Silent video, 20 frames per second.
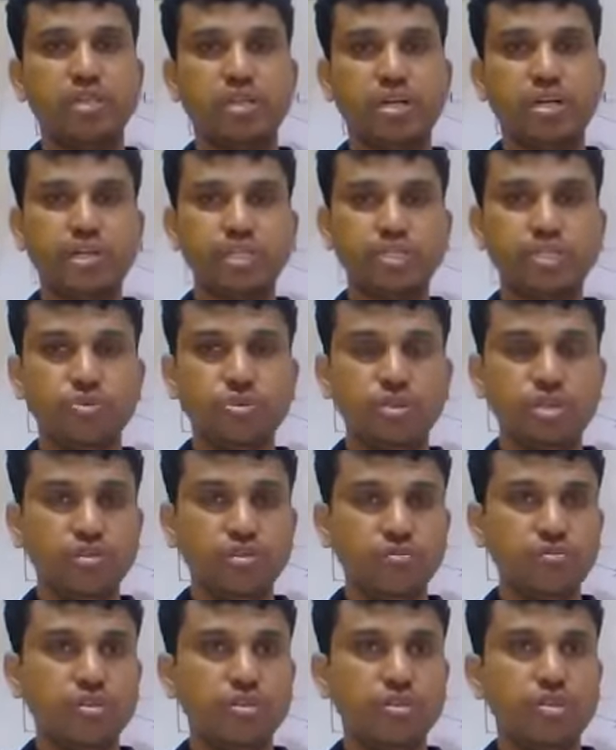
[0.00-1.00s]
Understood
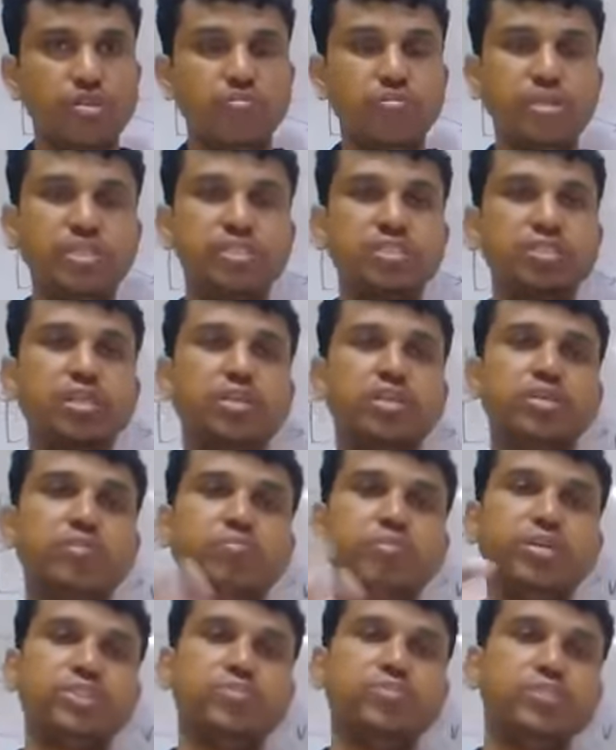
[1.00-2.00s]
now? Means the
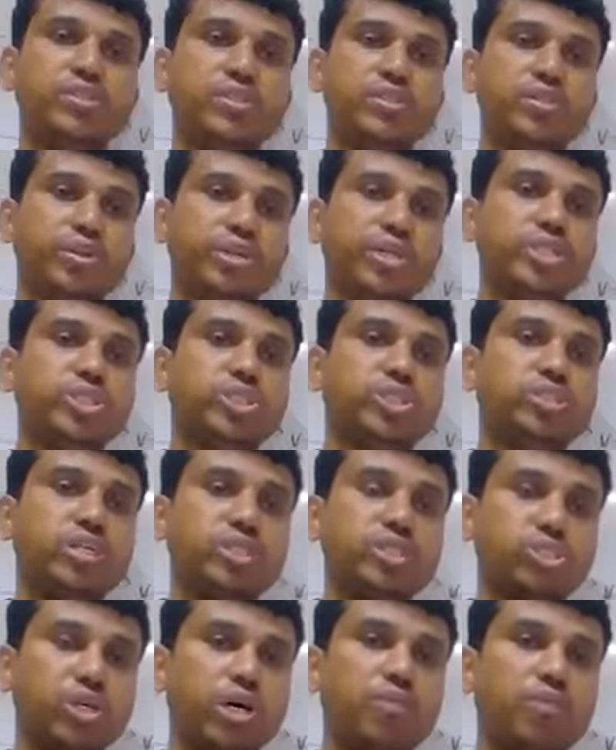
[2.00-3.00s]
bus will reach the
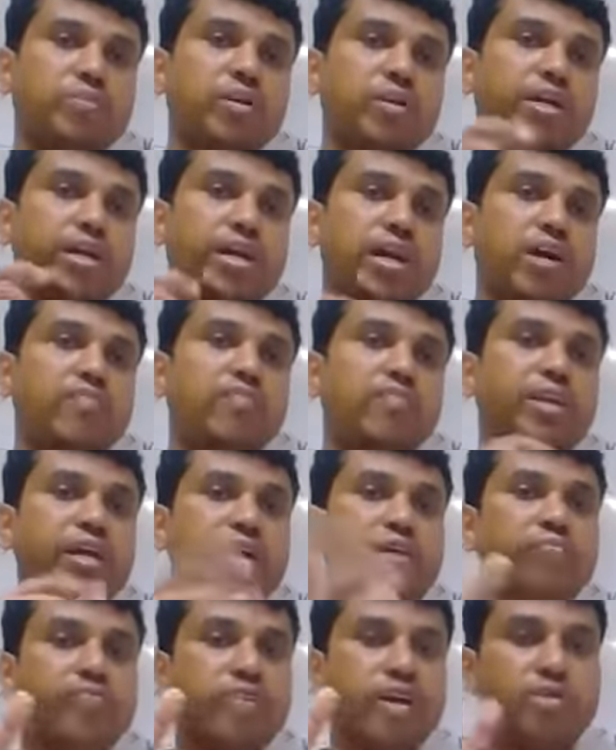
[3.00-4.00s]
stop every
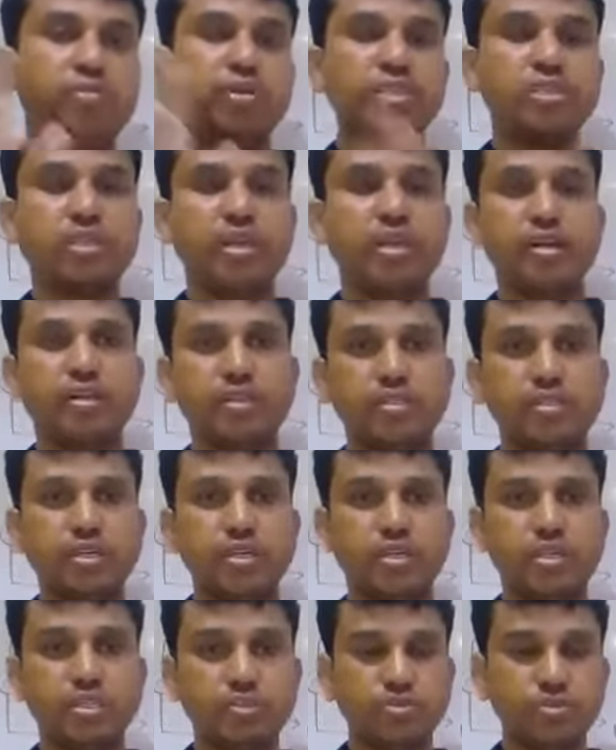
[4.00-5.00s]
time 5 minutes late.
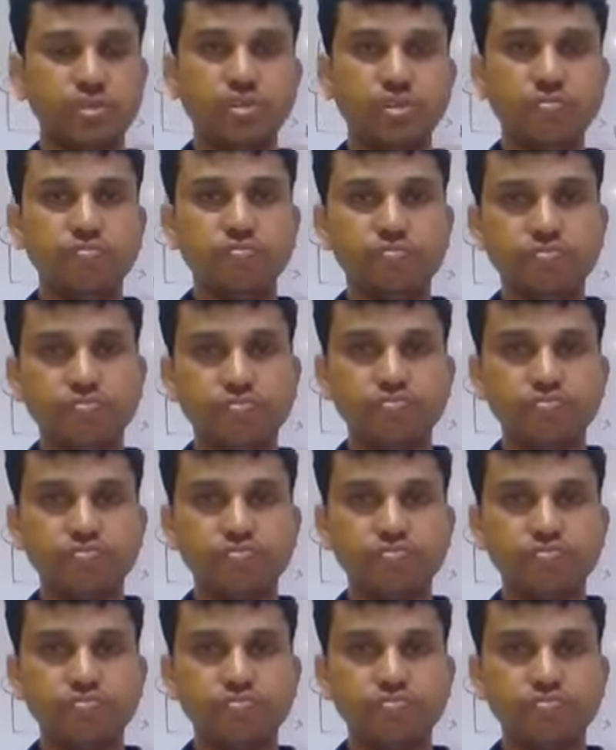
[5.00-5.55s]
Understood now?